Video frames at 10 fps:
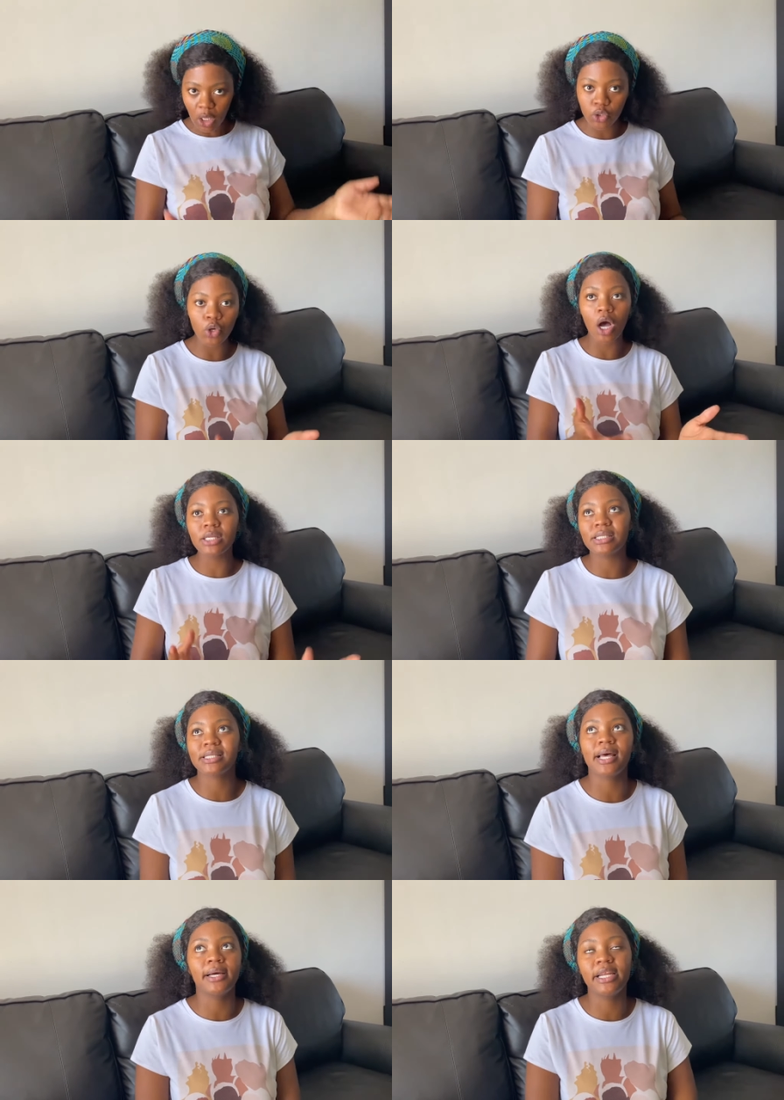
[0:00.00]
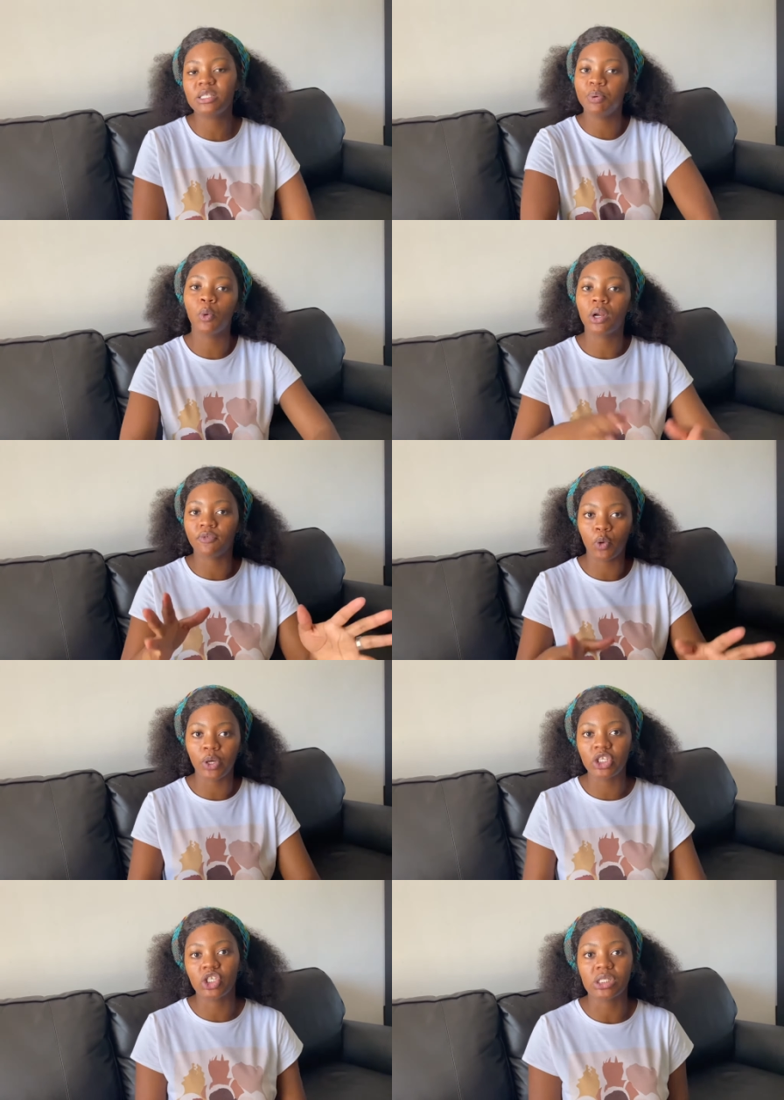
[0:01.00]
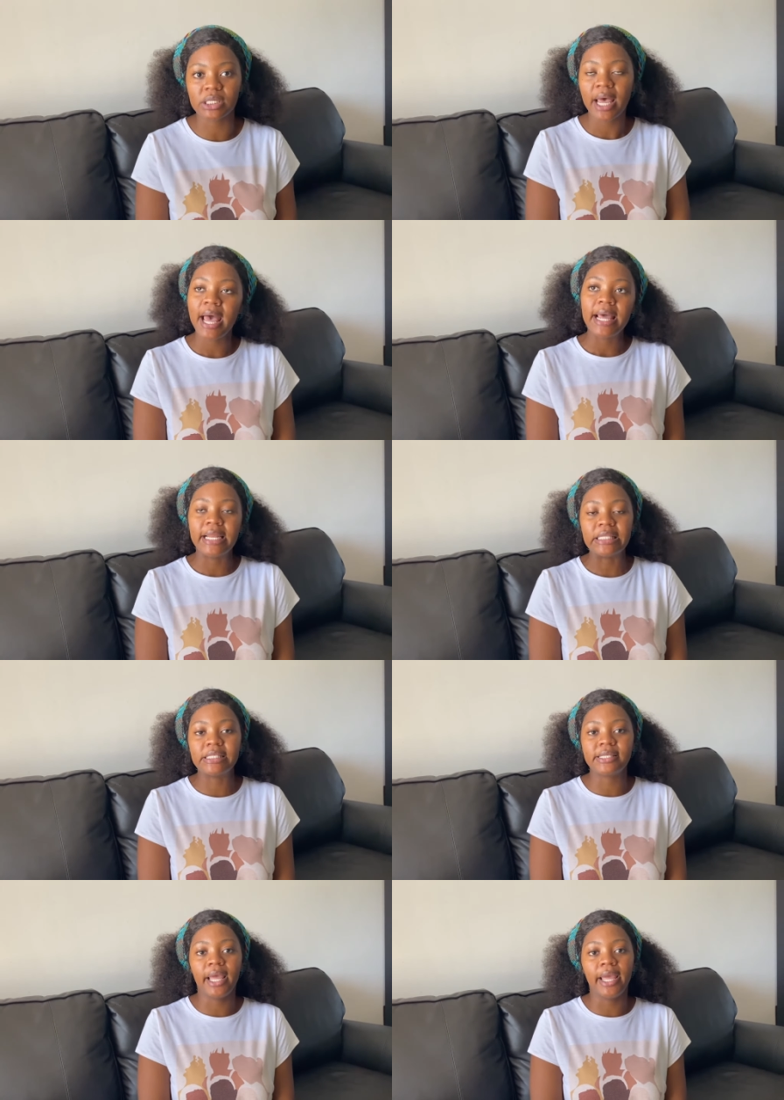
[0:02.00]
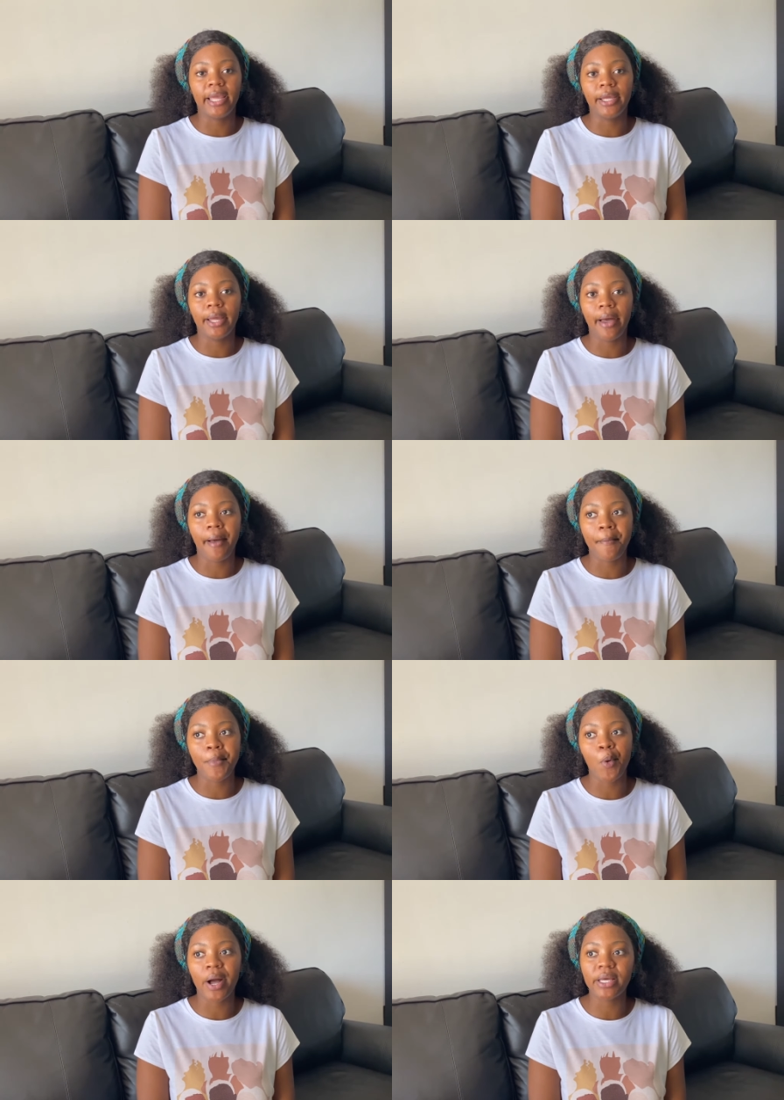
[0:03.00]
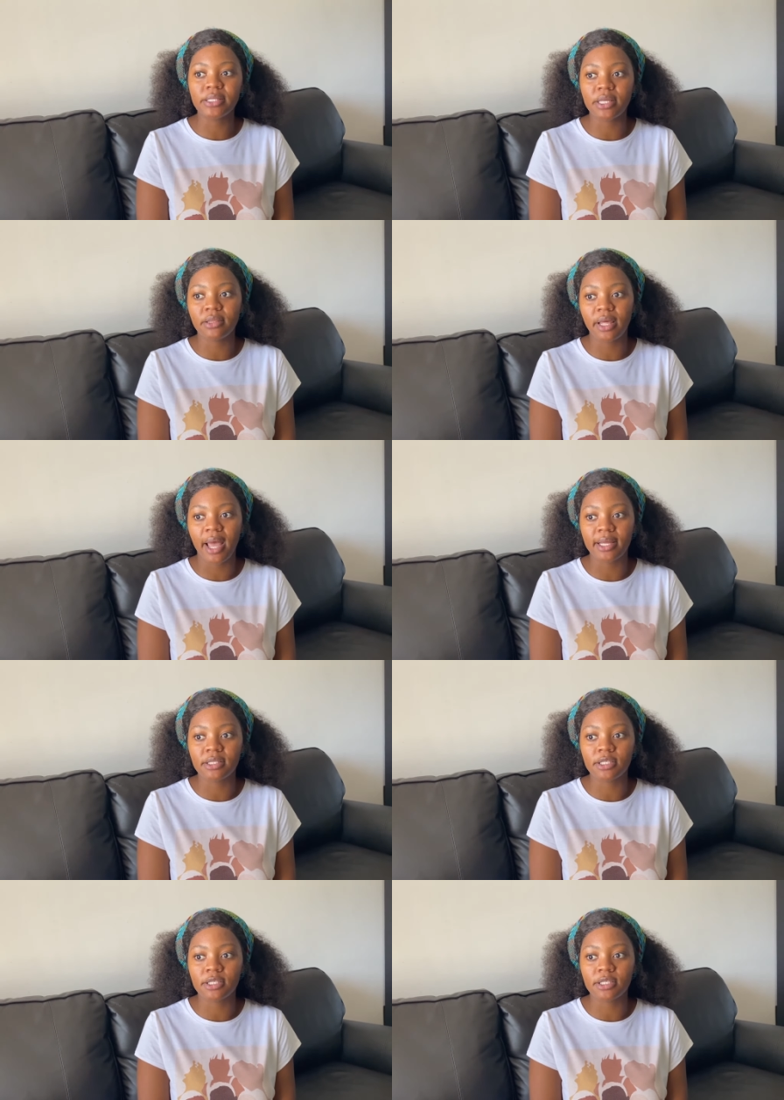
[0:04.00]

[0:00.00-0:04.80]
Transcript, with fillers: to answer, let's pick one of the questions. Let's say, um, why is it that